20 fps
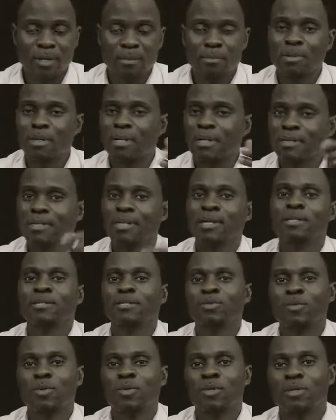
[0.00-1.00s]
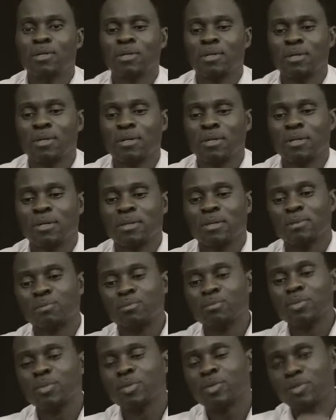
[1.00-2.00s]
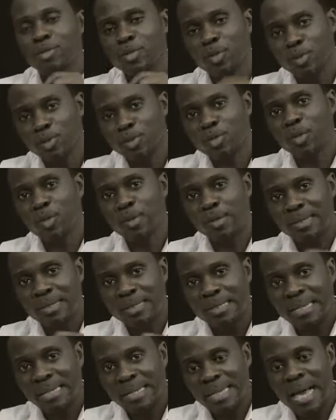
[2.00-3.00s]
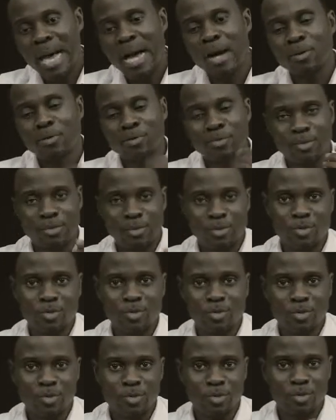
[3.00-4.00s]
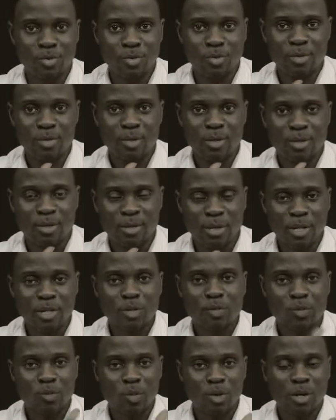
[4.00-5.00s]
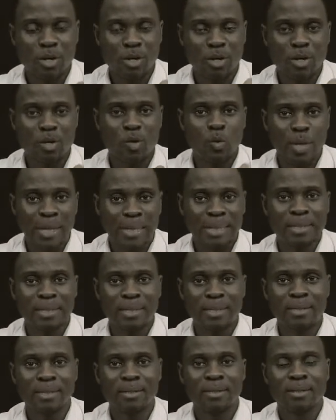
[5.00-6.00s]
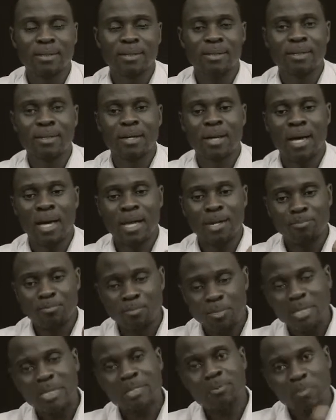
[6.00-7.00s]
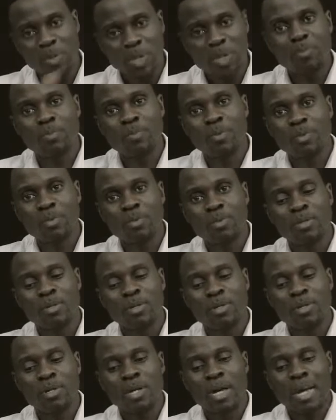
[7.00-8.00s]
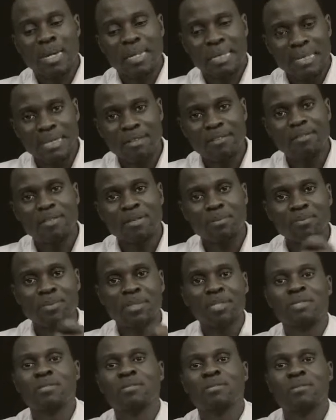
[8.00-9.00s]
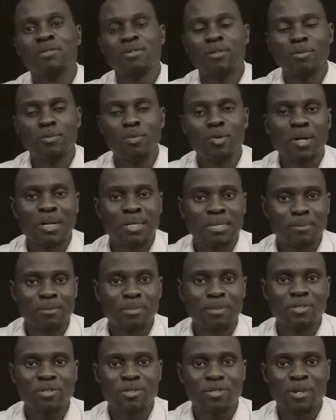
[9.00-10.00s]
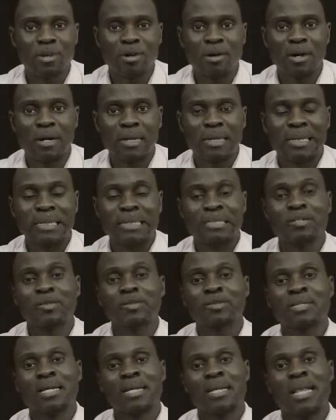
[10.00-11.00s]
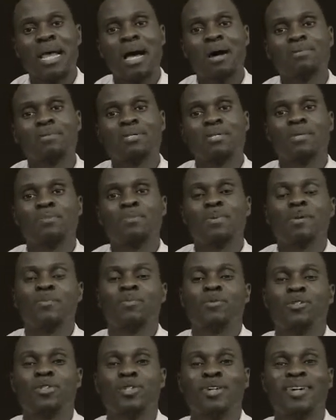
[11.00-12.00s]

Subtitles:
but I tell you what, the book not only allows you to network quickly and meet people and give them your book as a business card, it also allows other people to